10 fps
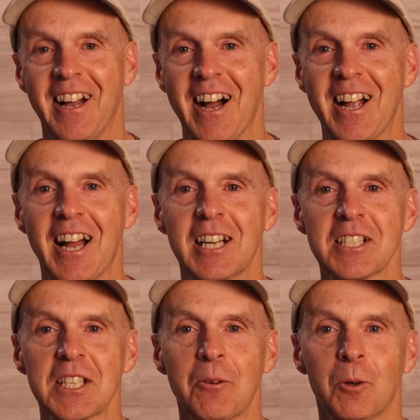I
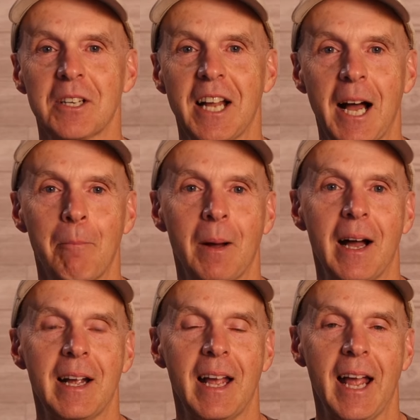honestly would not
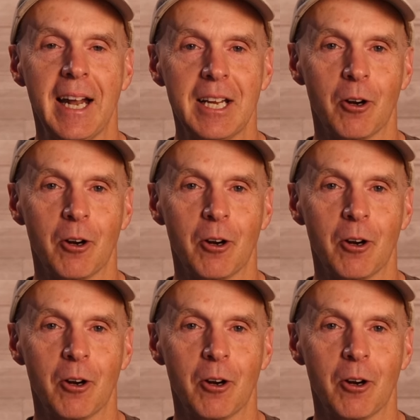buy any